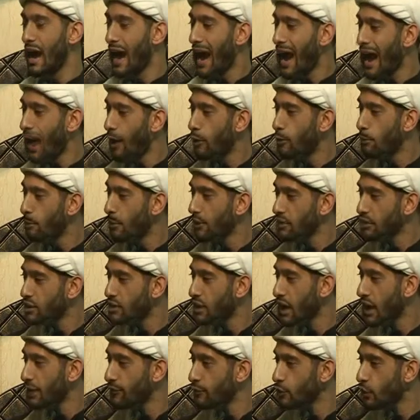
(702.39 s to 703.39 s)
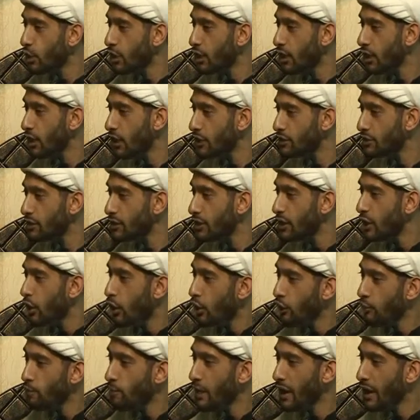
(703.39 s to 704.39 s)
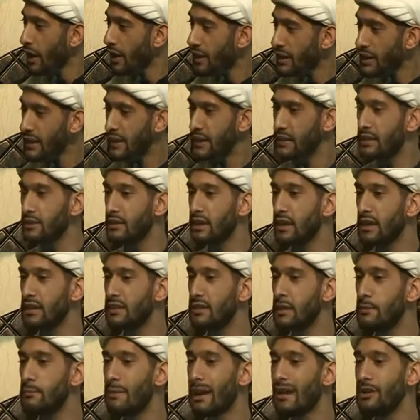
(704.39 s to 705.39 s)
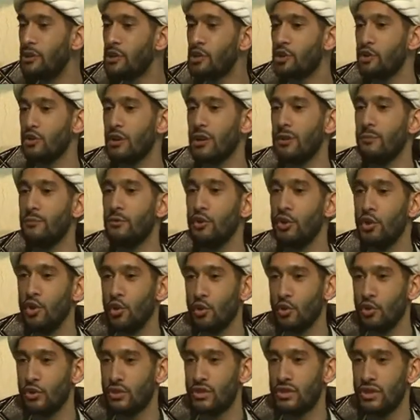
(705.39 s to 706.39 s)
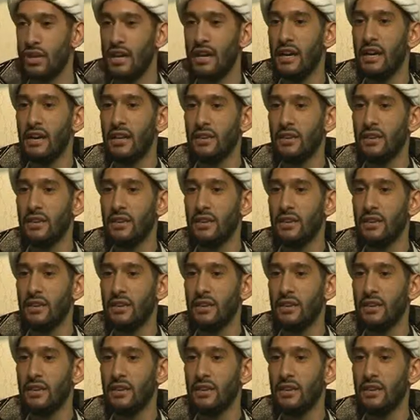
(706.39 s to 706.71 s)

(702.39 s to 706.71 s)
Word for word: How much have you heard of Bahrain in the mainstream news?